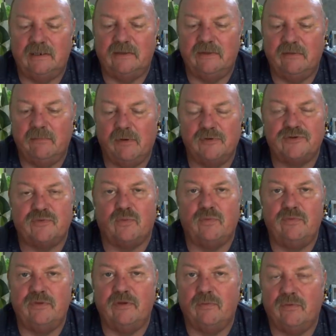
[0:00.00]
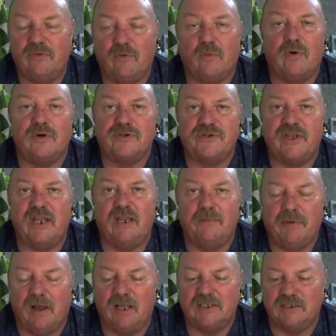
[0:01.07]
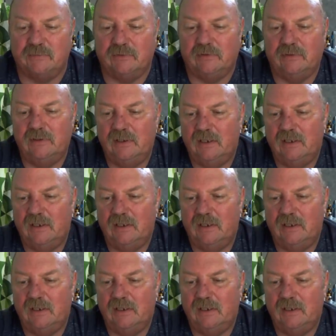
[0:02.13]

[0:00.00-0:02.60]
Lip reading: the worst thing possible.